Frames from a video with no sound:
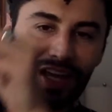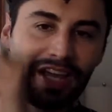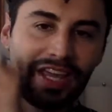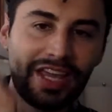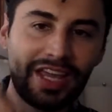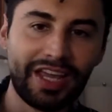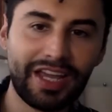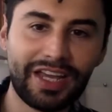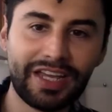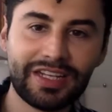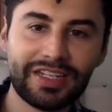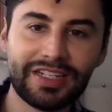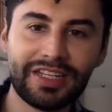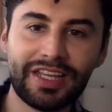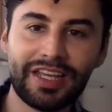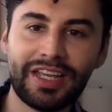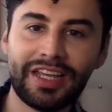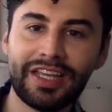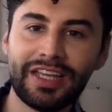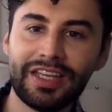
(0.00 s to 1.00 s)
and
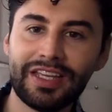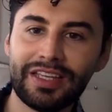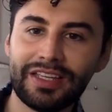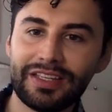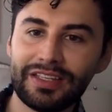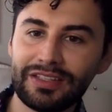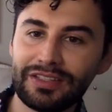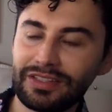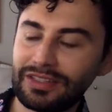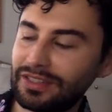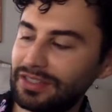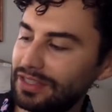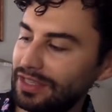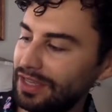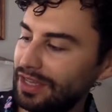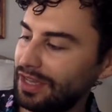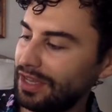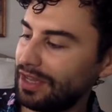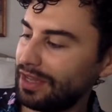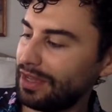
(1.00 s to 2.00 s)
it is
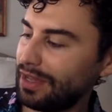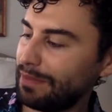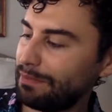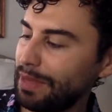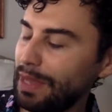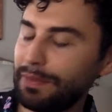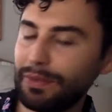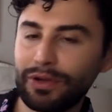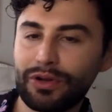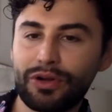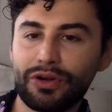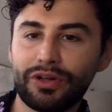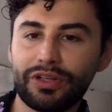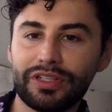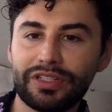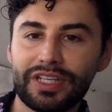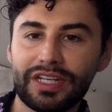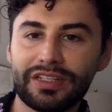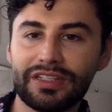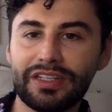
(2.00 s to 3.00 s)
paper
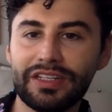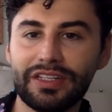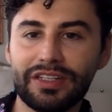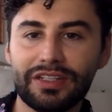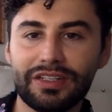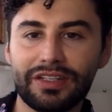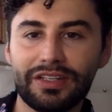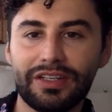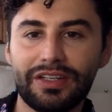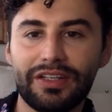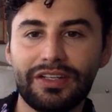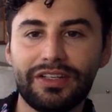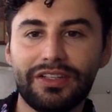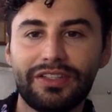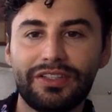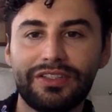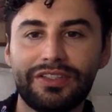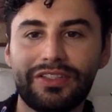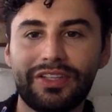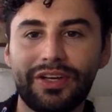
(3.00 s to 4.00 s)
curling technique.
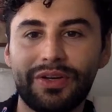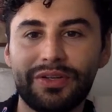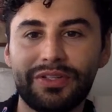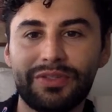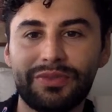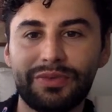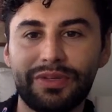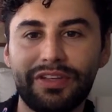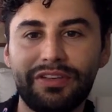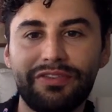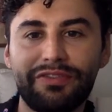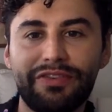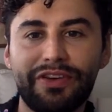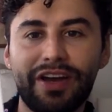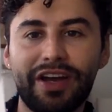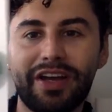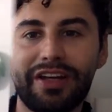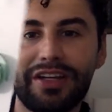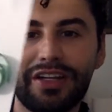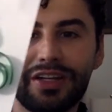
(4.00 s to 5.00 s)
So it's really
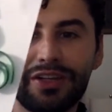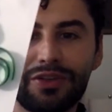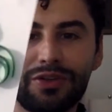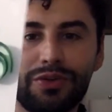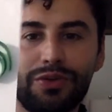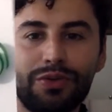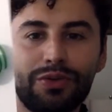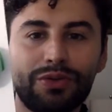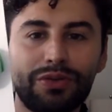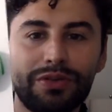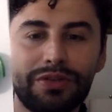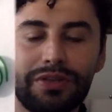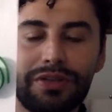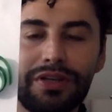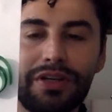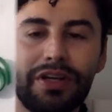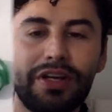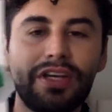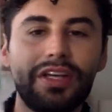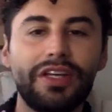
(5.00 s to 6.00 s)
fun and cool.
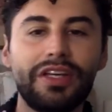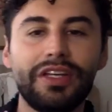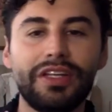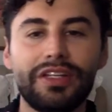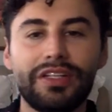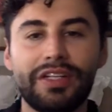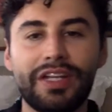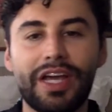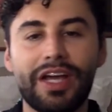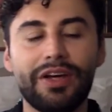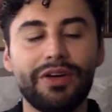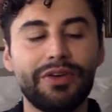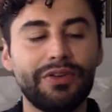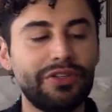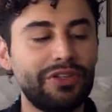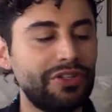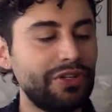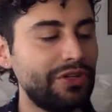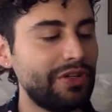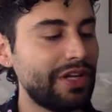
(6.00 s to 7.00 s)
Now,
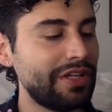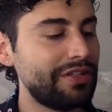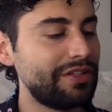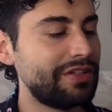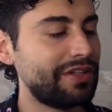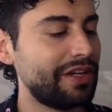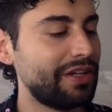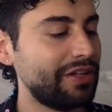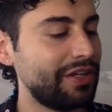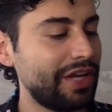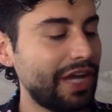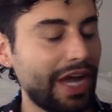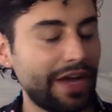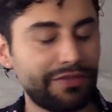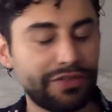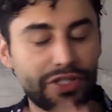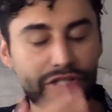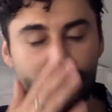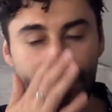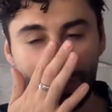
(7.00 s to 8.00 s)
you don't necessarily have
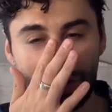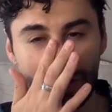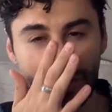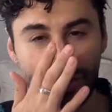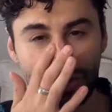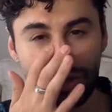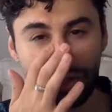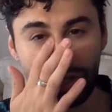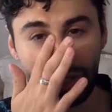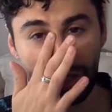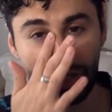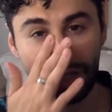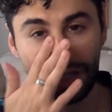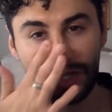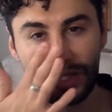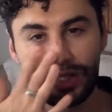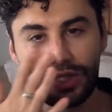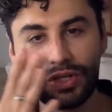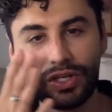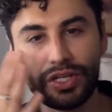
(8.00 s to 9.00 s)
to do a tree.
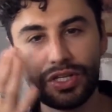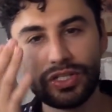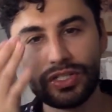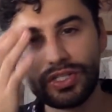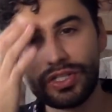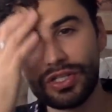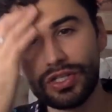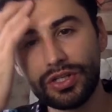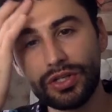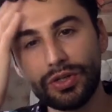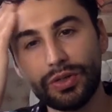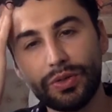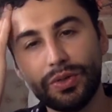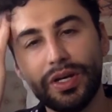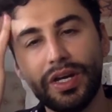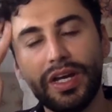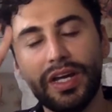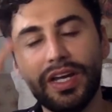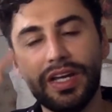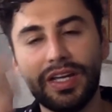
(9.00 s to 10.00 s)
You can do
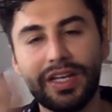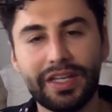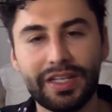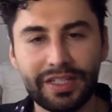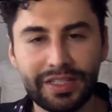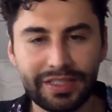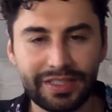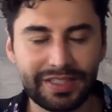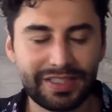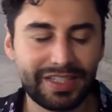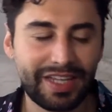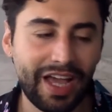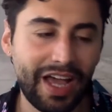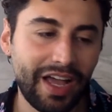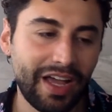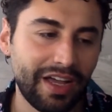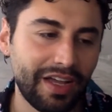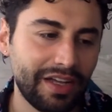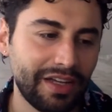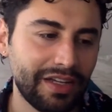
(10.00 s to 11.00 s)
a
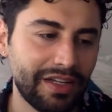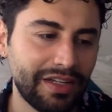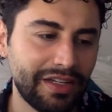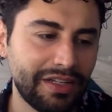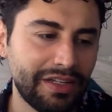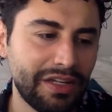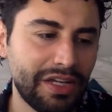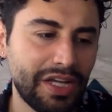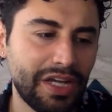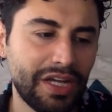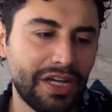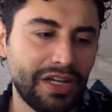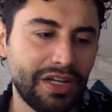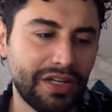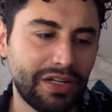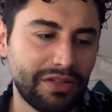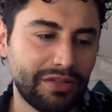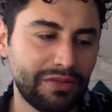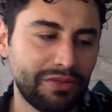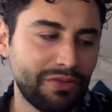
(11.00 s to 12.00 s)
sky,
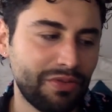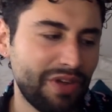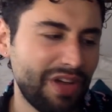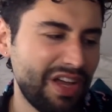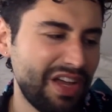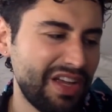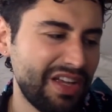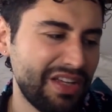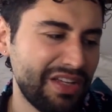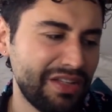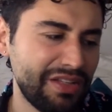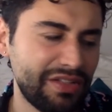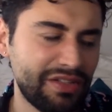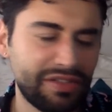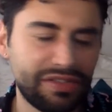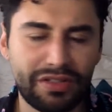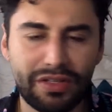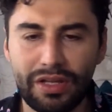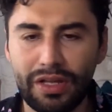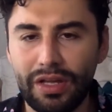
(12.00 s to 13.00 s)
grass,